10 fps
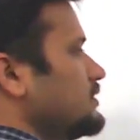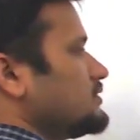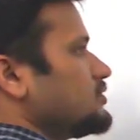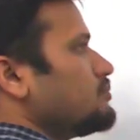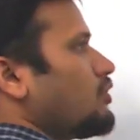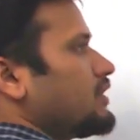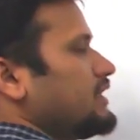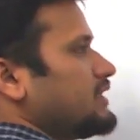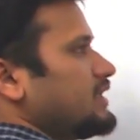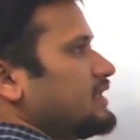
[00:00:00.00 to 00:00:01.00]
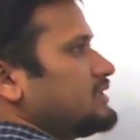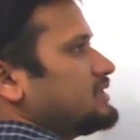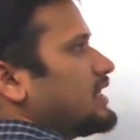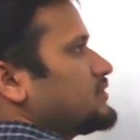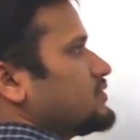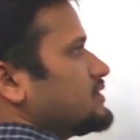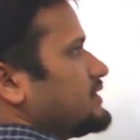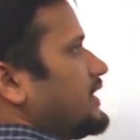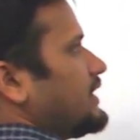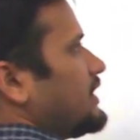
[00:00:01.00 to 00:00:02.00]
So monitor is
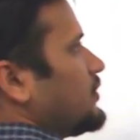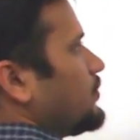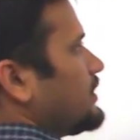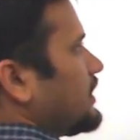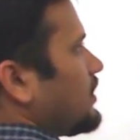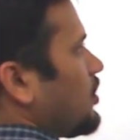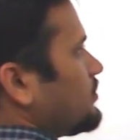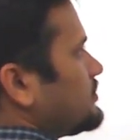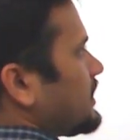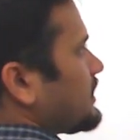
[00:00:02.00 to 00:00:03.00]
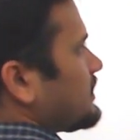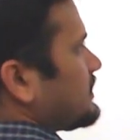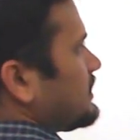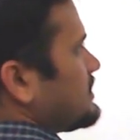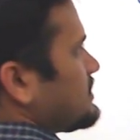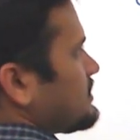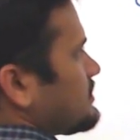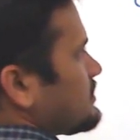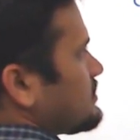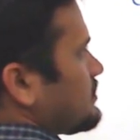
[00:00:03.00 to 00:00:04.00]
associated with an object
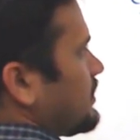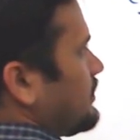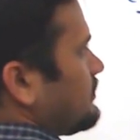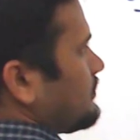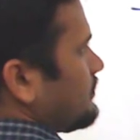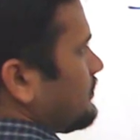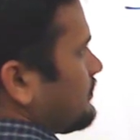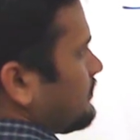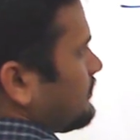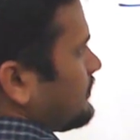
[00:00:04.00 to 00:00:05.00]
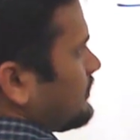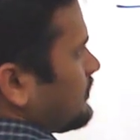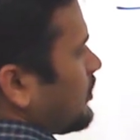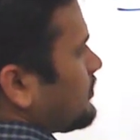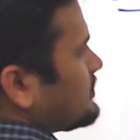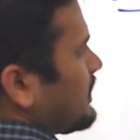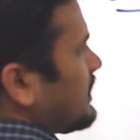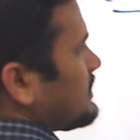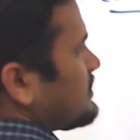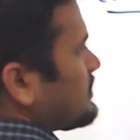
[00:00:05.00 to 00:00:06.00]
instance. Okay, object
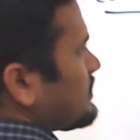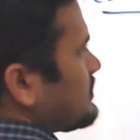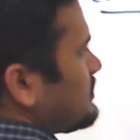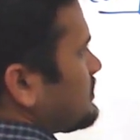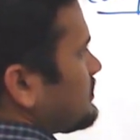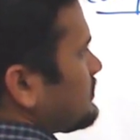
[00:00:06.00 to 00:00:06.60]
instance,